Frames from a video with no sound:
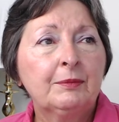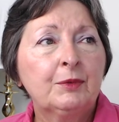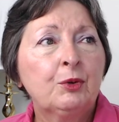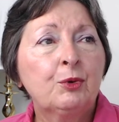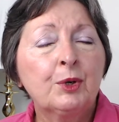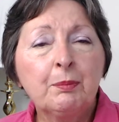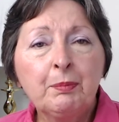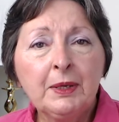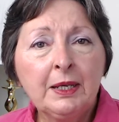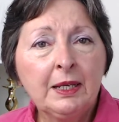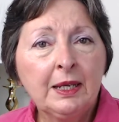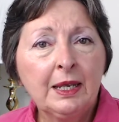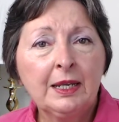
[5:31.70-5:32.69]

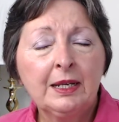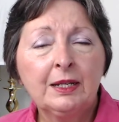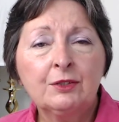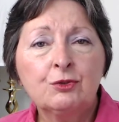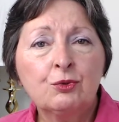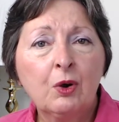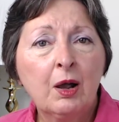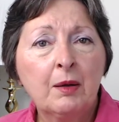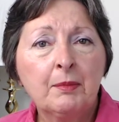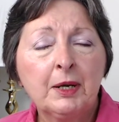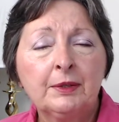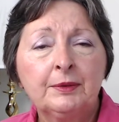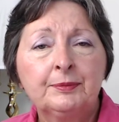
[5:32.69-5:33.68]
gripping in its
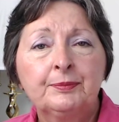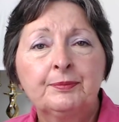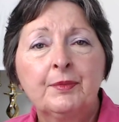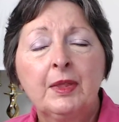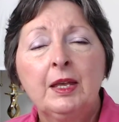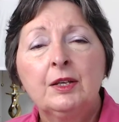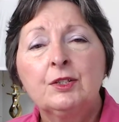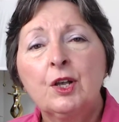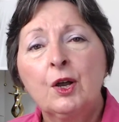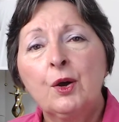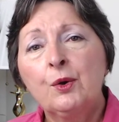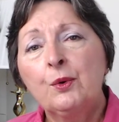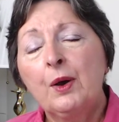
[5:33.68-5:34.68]
drama.
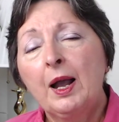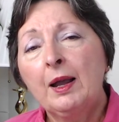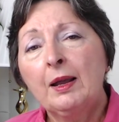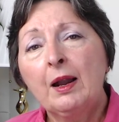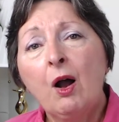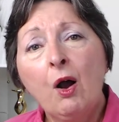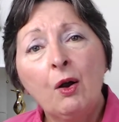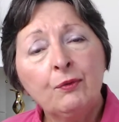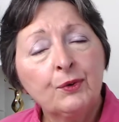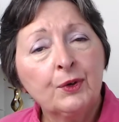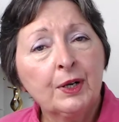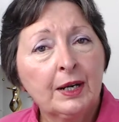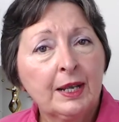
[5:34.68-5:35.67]
So I
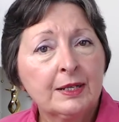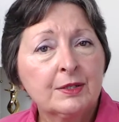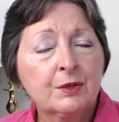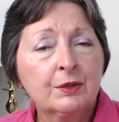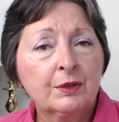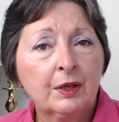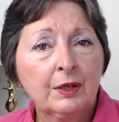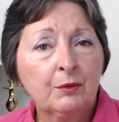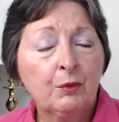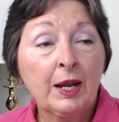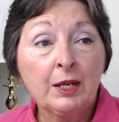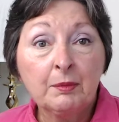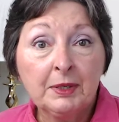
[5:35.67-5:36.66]
offer it as a
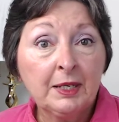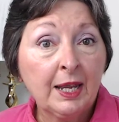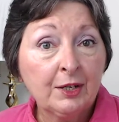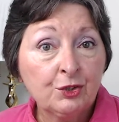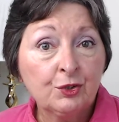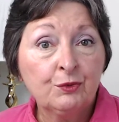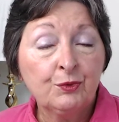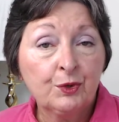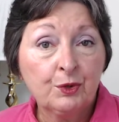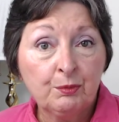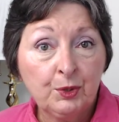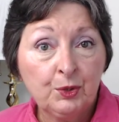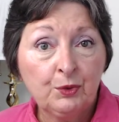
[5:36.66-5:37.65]
recommendation for the
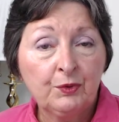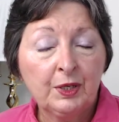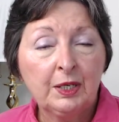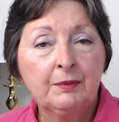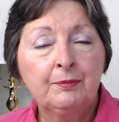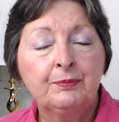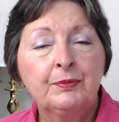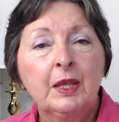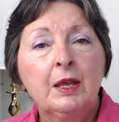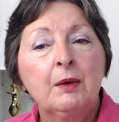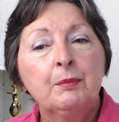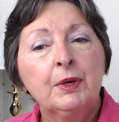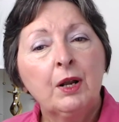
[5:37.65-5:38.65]
movie,
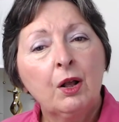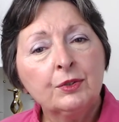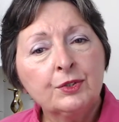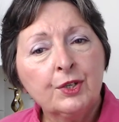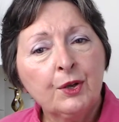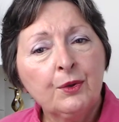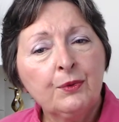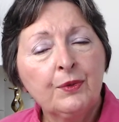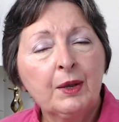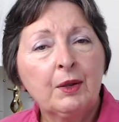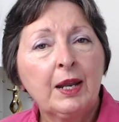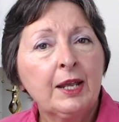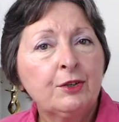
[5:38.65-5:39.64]
but also
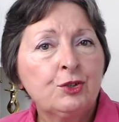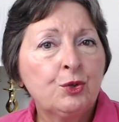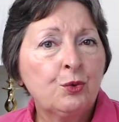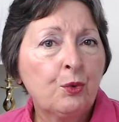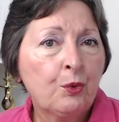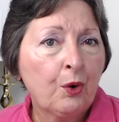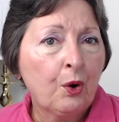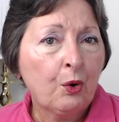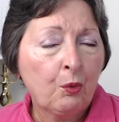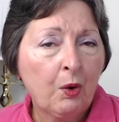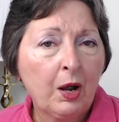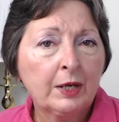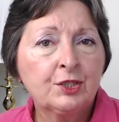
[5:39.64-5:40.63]
that as you are
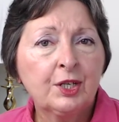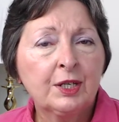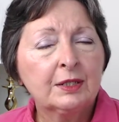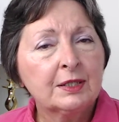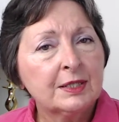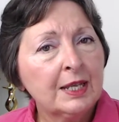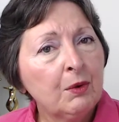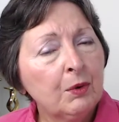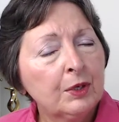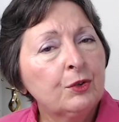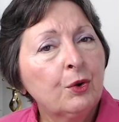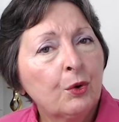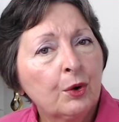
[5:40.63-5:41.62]
watching, see what
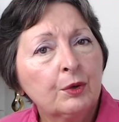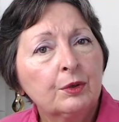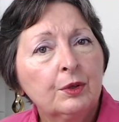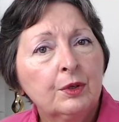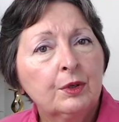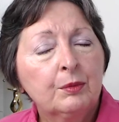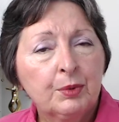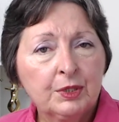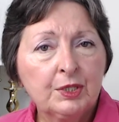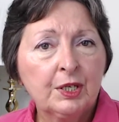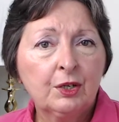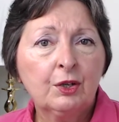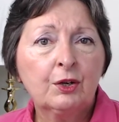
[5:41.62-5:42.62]
your
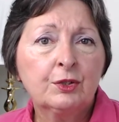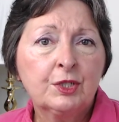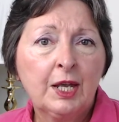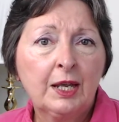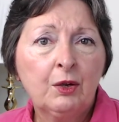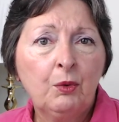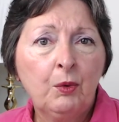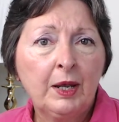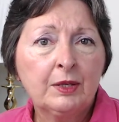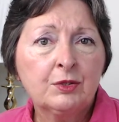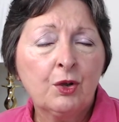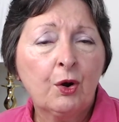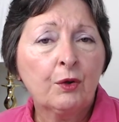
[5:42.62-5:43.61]
particular
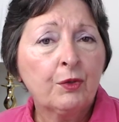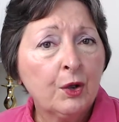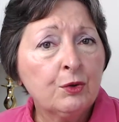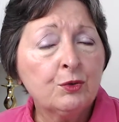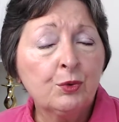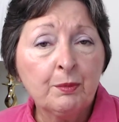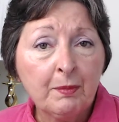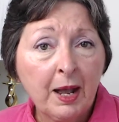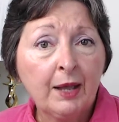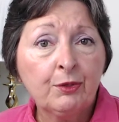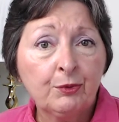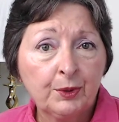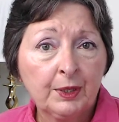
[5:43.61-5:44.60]
takeaways are. Those were my
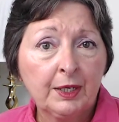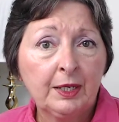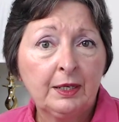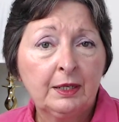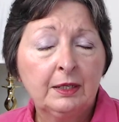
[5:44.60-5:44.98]
3,